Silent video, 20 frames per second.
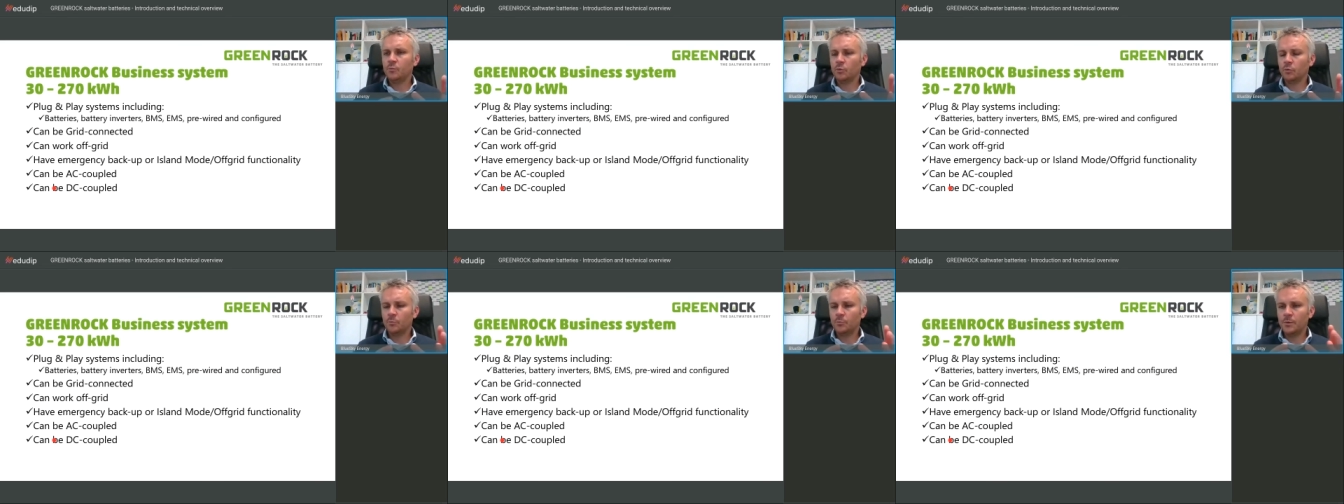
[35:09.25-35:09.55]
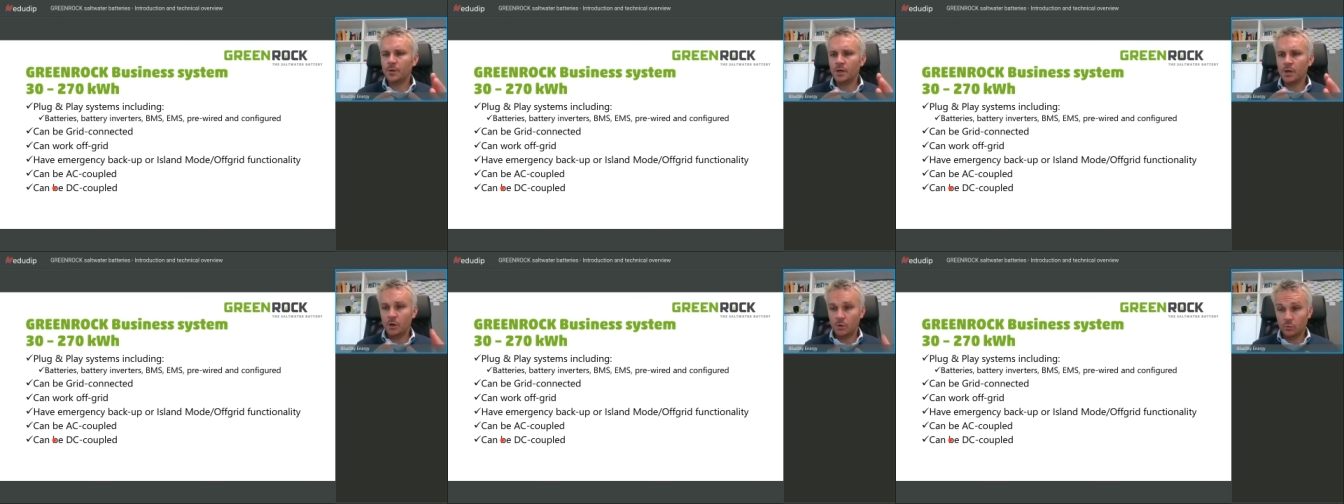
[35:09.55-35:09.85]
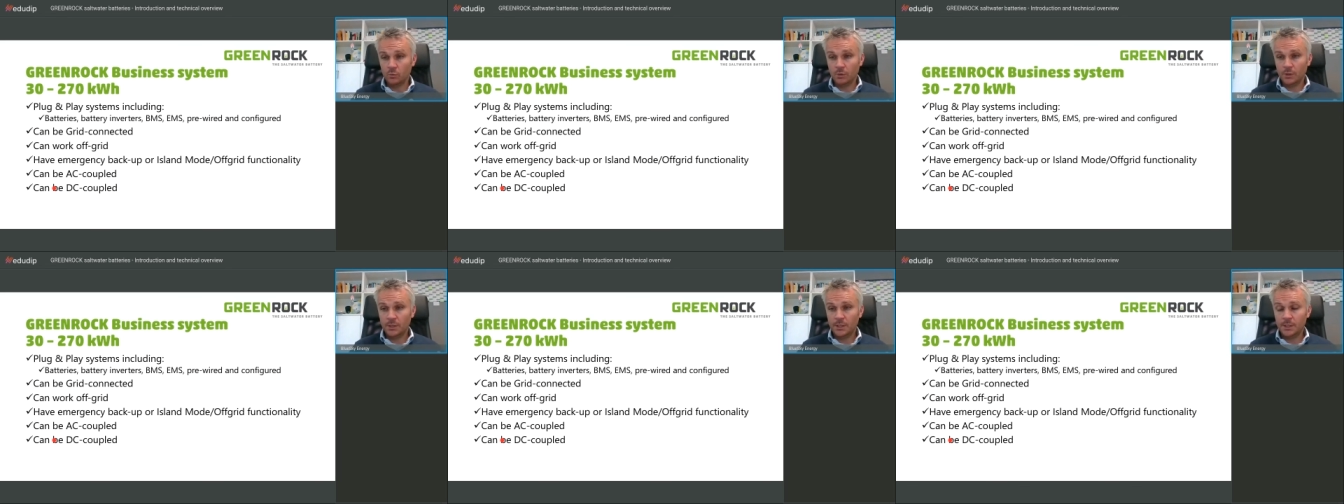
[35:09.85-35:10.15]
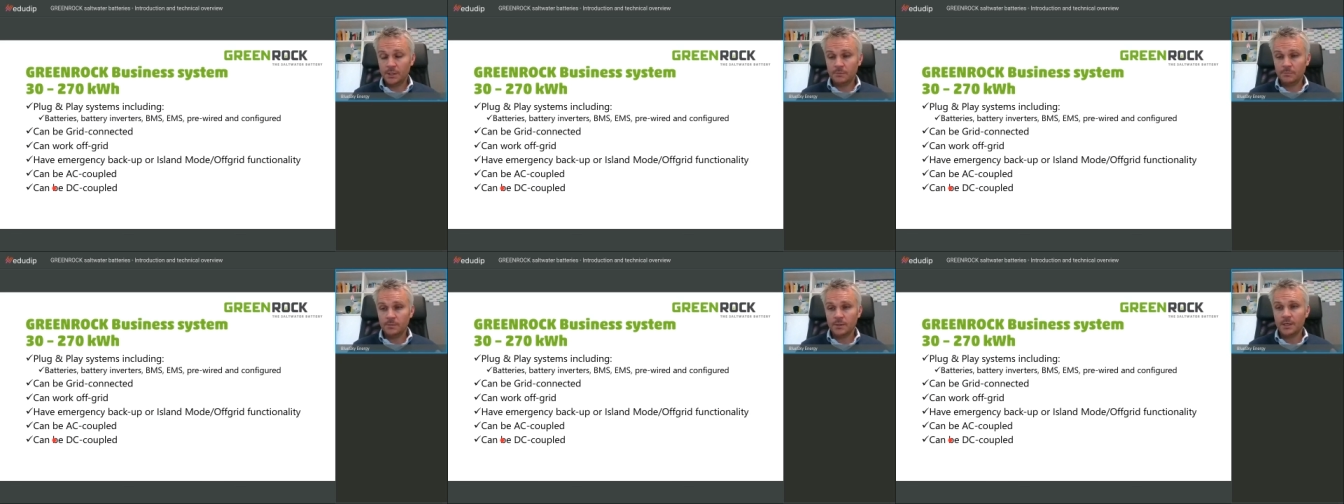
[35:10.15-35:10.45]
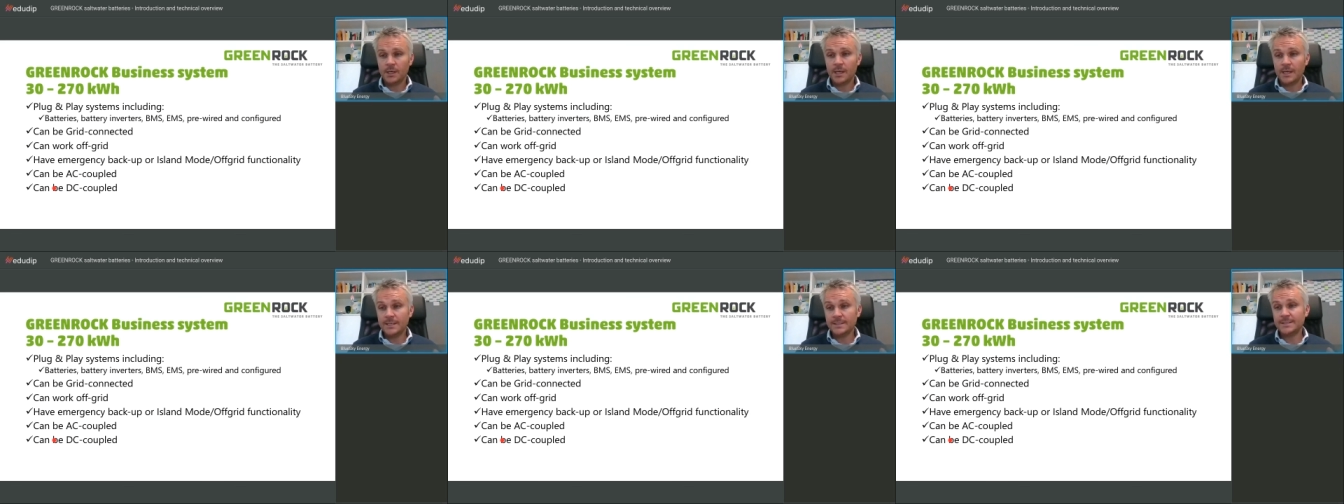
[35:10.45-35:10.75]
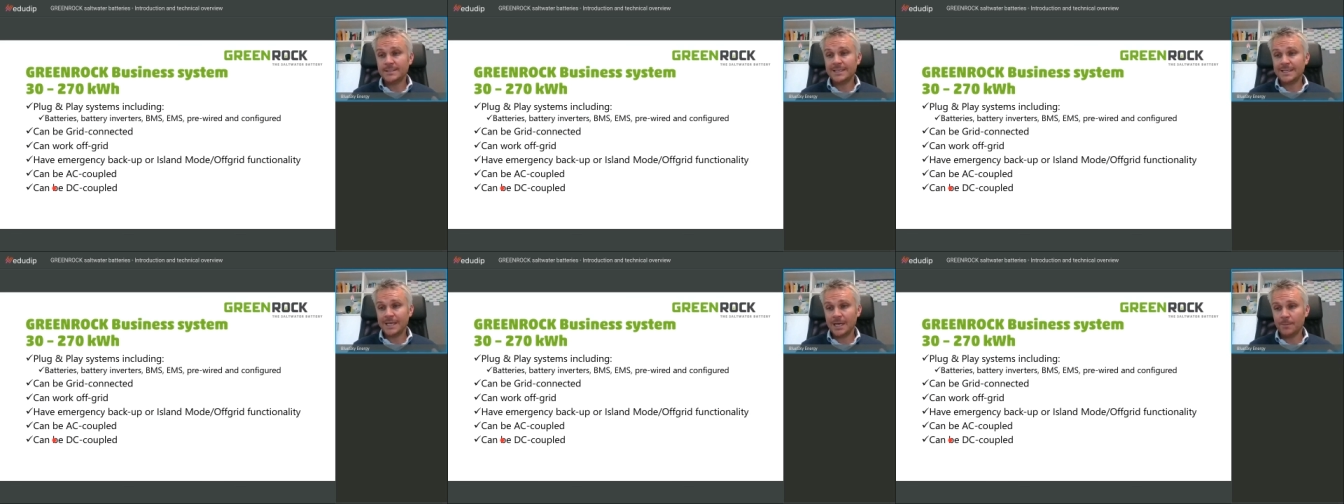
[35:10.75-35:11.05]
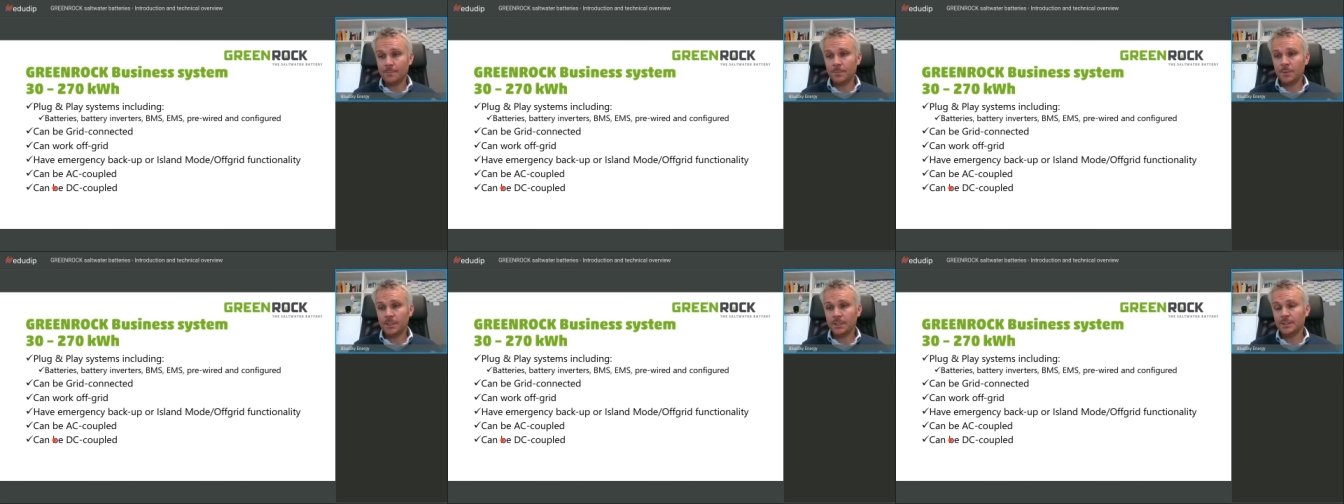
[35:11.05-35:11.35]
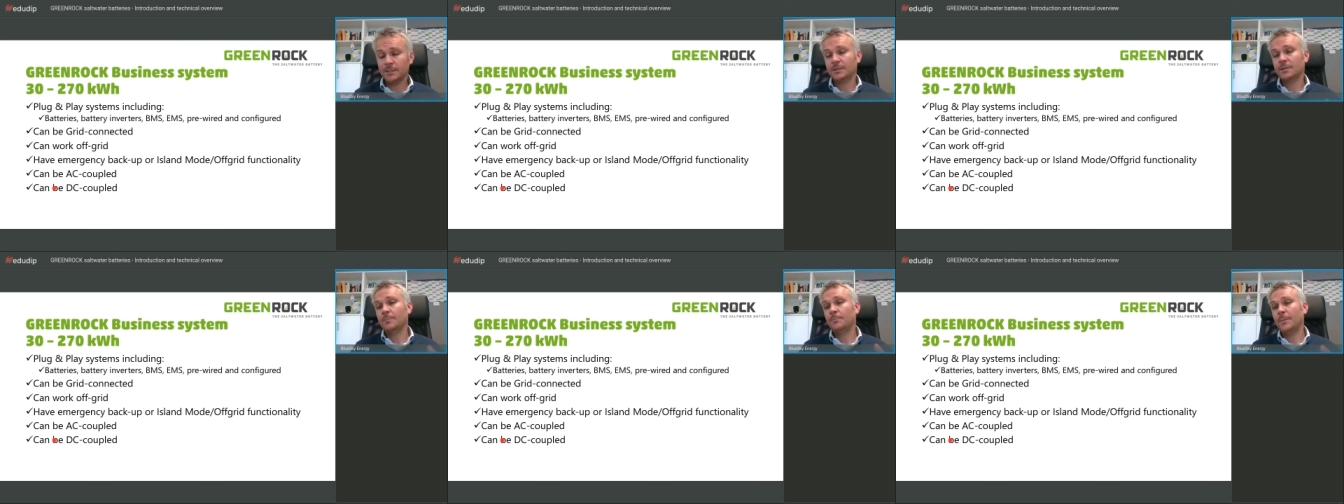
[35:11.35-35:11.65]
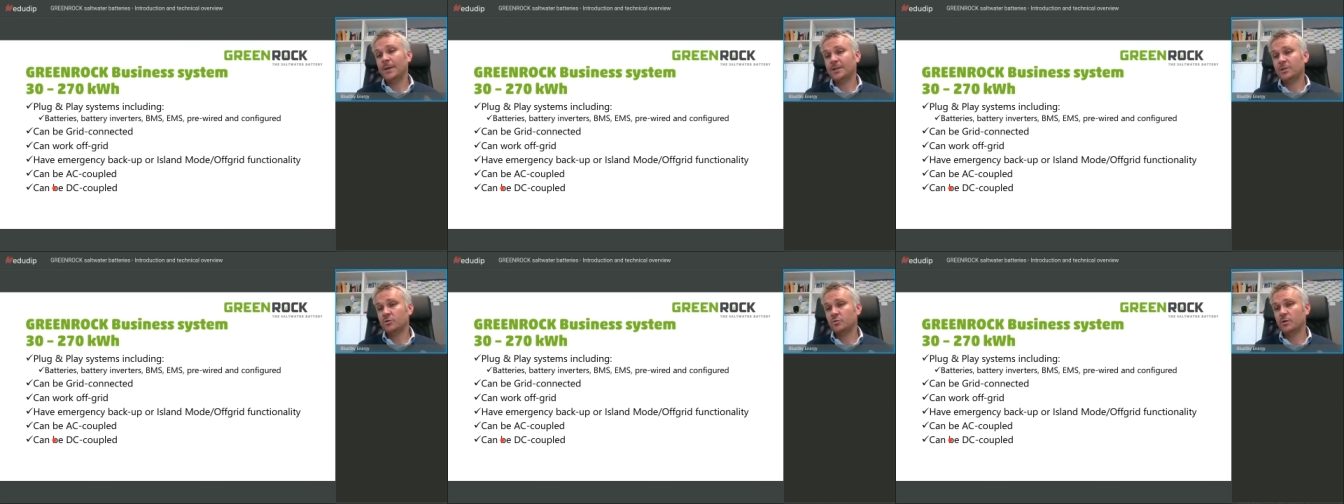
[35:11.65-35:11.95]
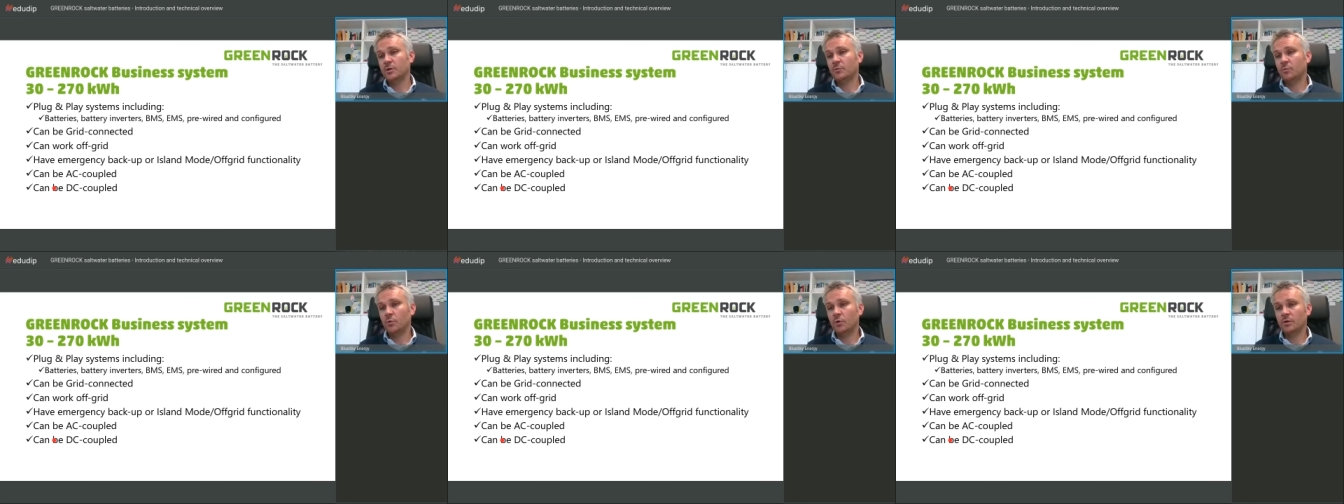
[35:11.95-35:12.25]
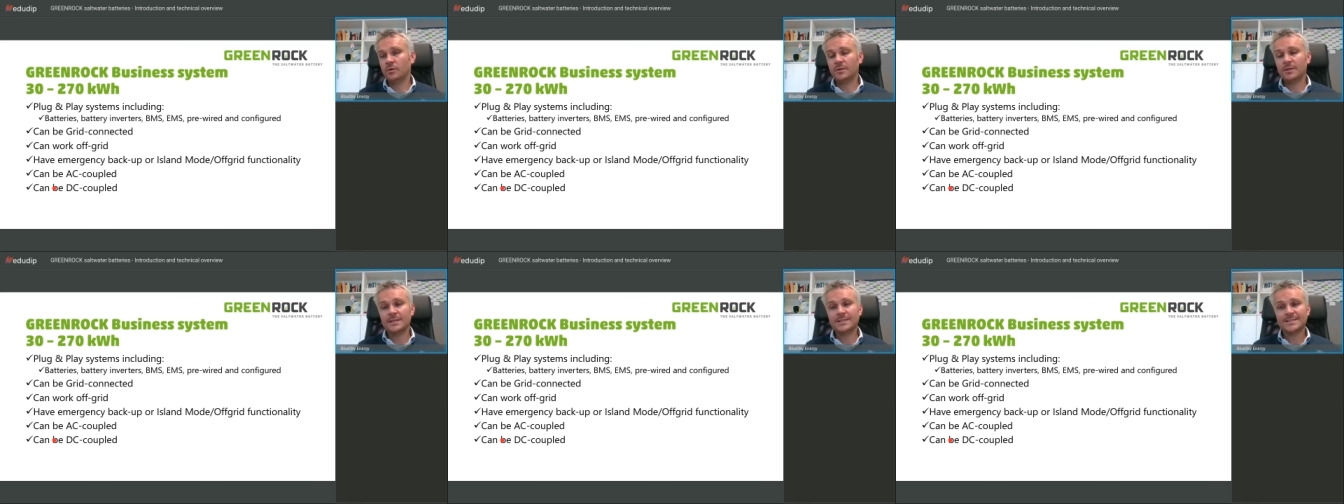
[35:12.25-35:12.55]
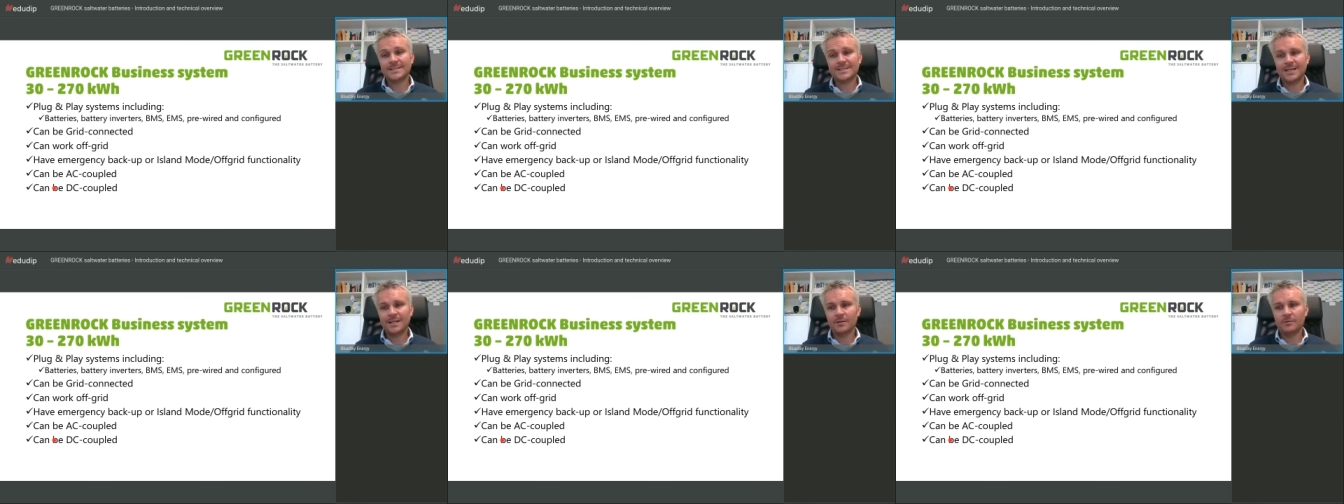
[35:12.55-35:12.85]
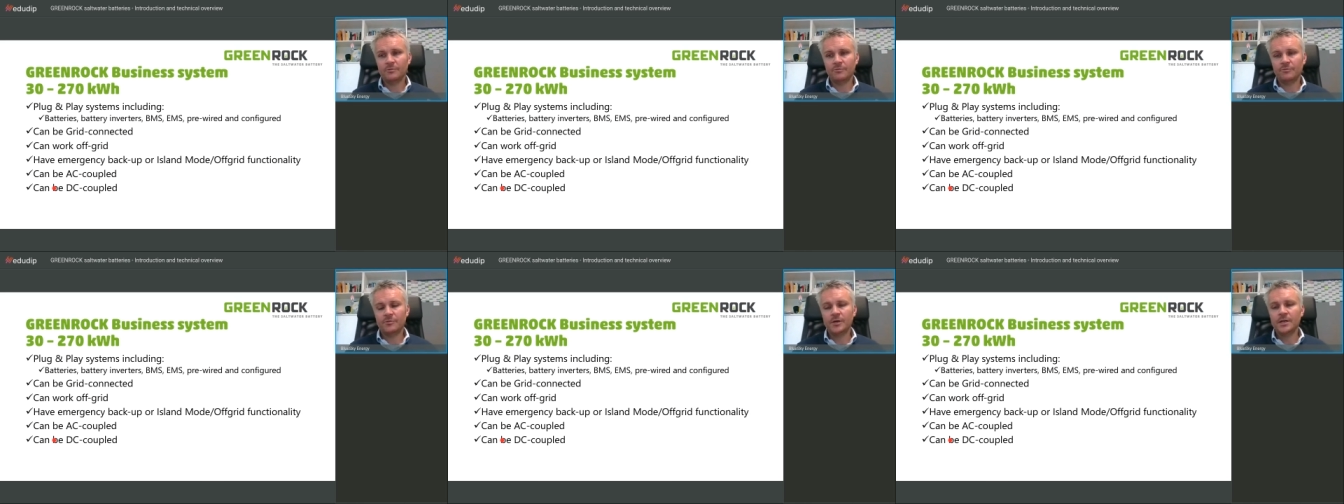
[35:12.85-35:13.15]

the battery inverter itself needs a certain minimum amount